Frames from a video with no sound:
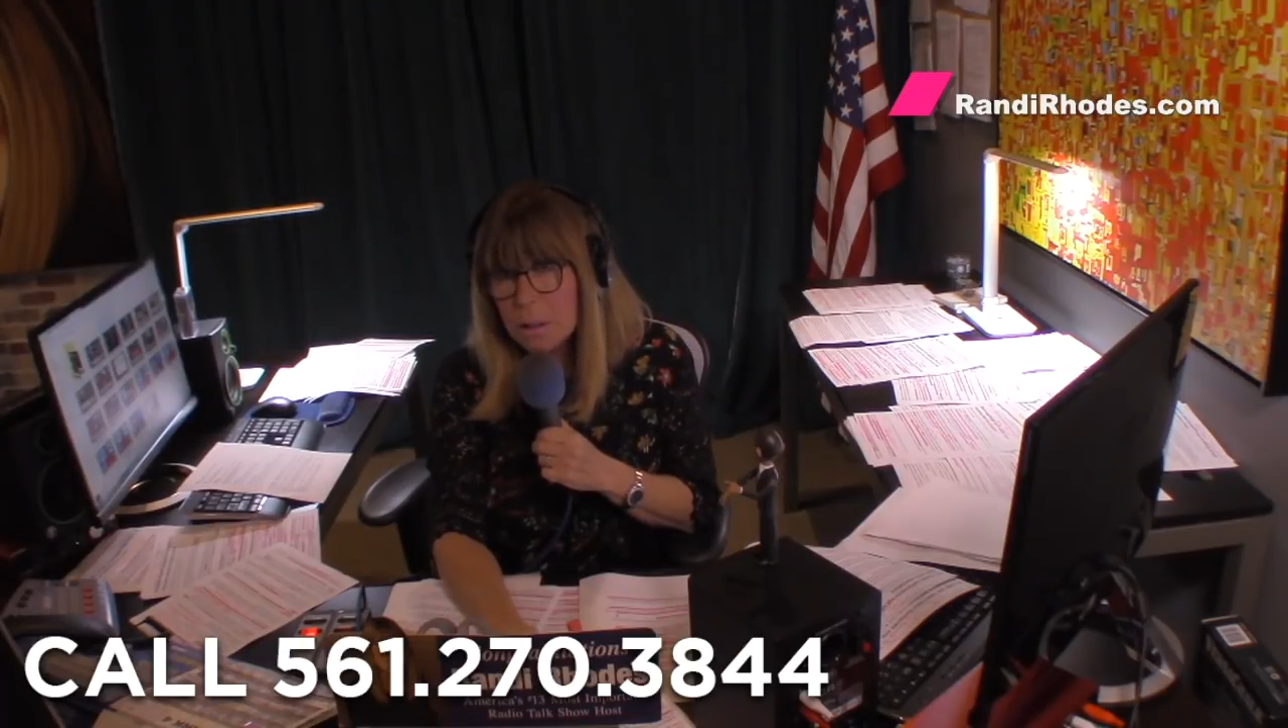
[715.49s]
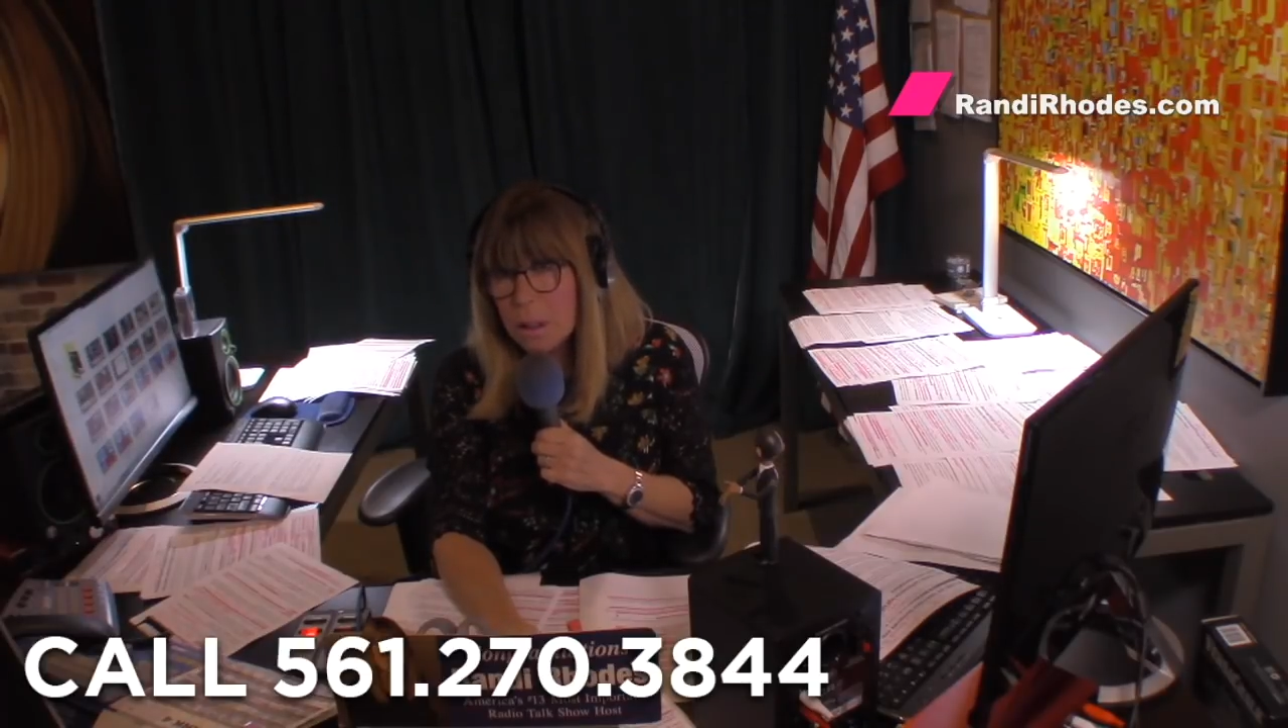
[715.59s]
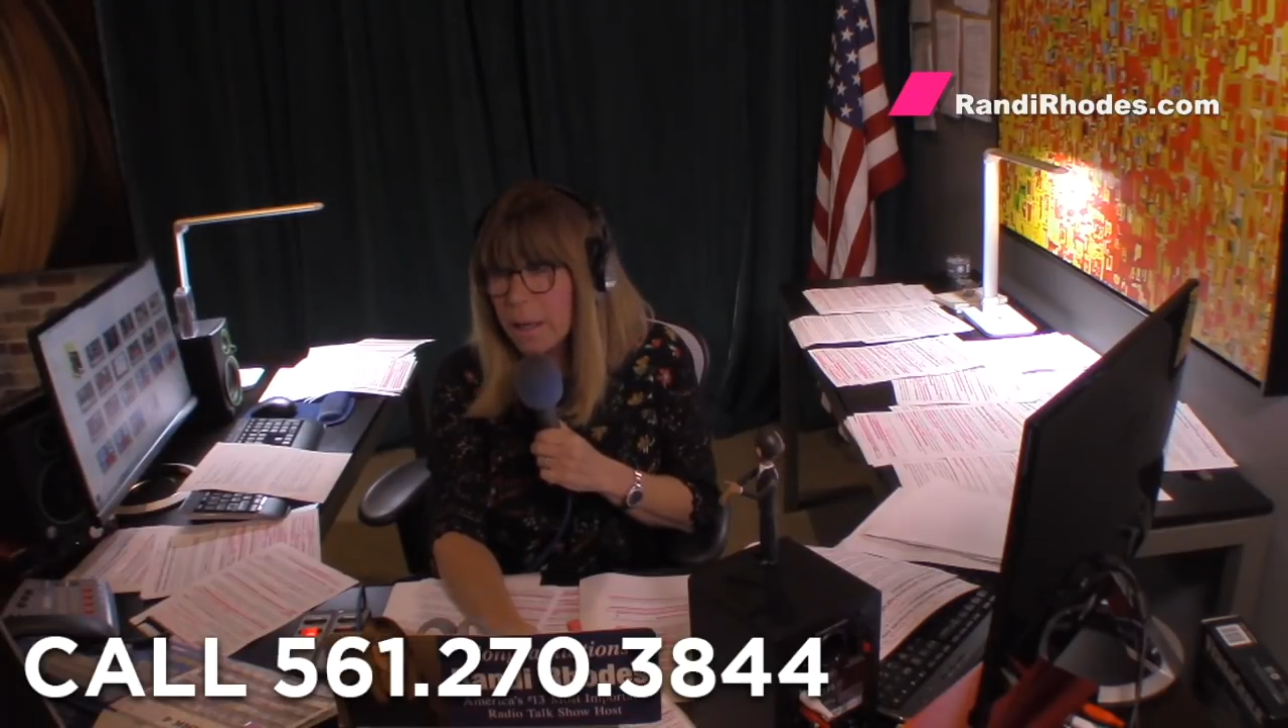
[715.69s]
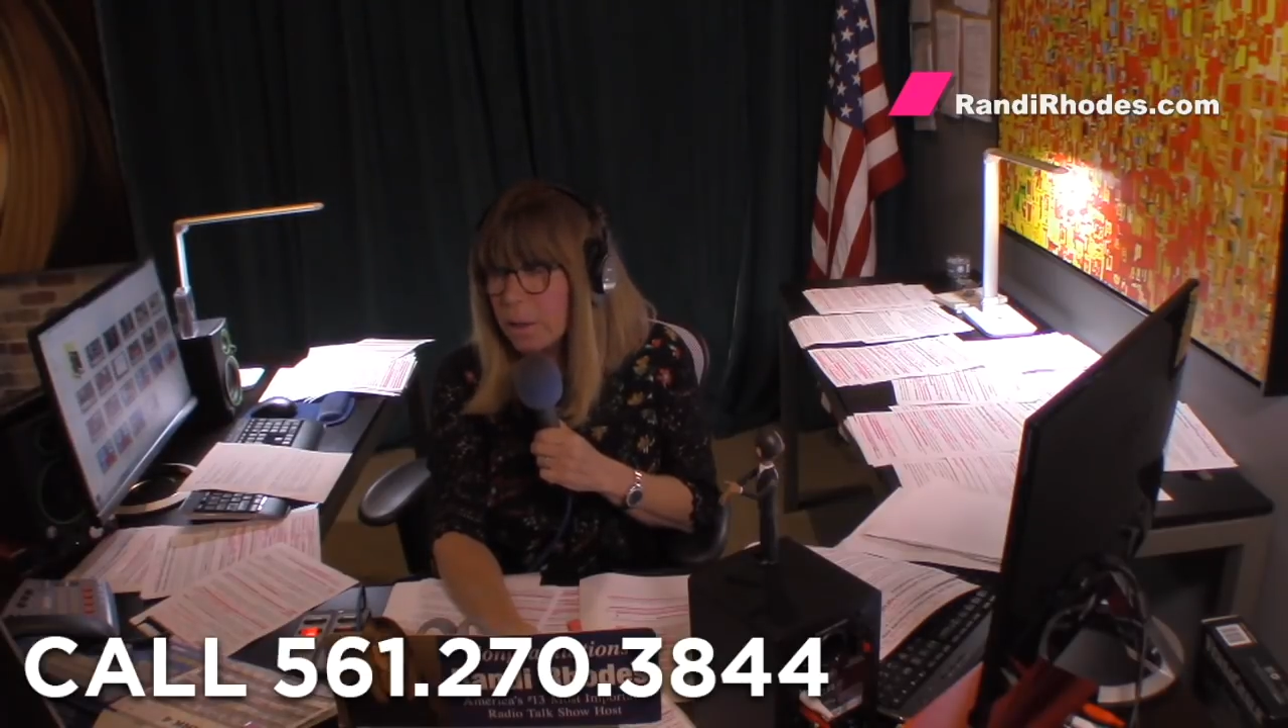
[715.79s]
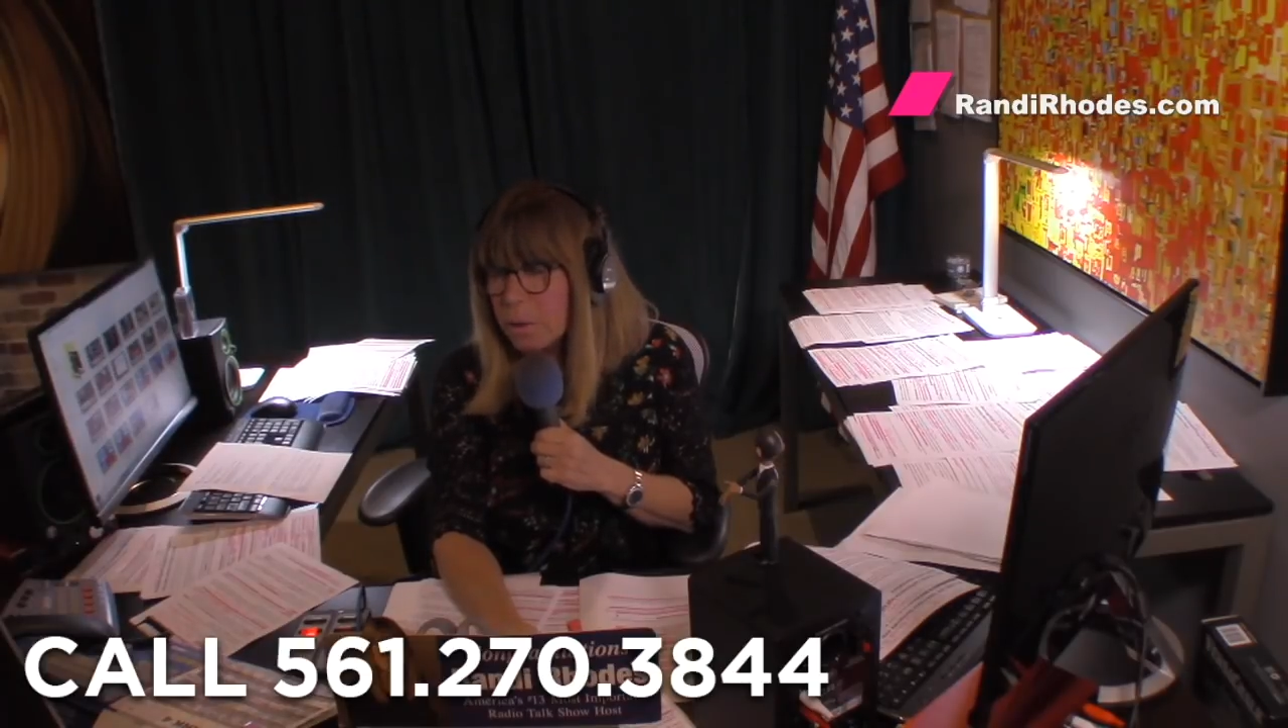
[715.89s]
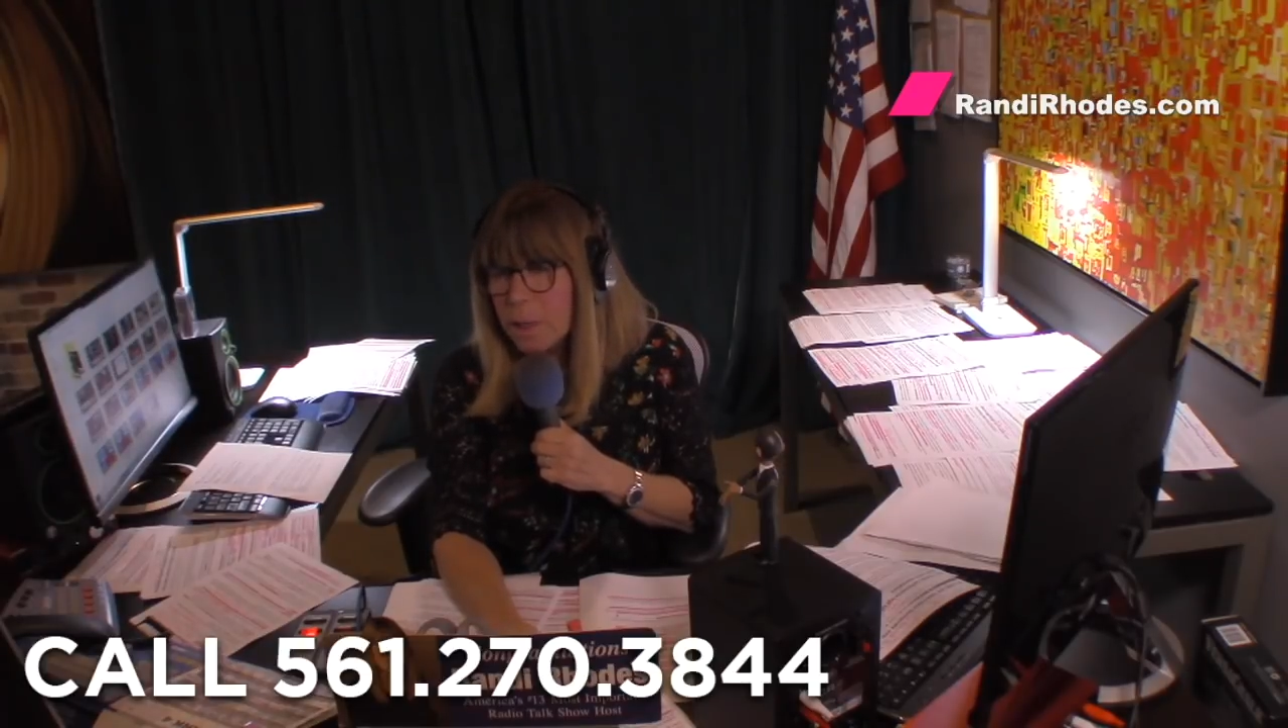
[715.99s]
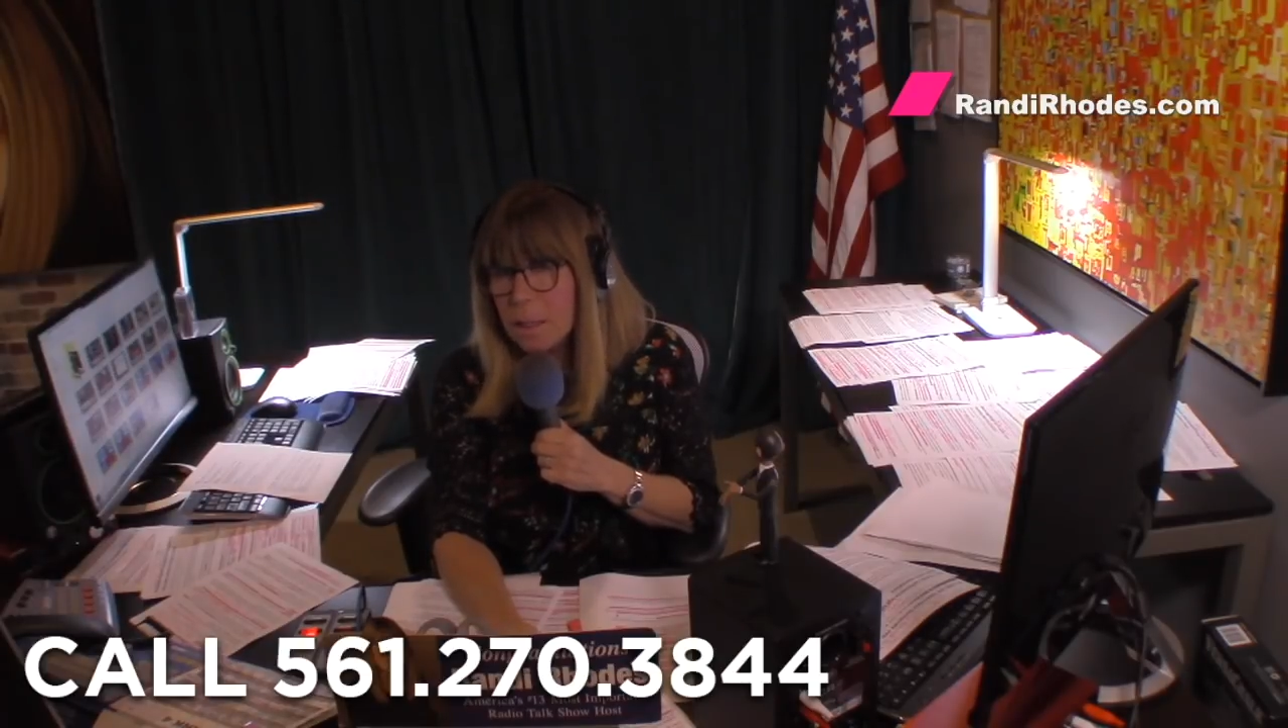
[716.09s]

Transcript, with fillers: Can I go to a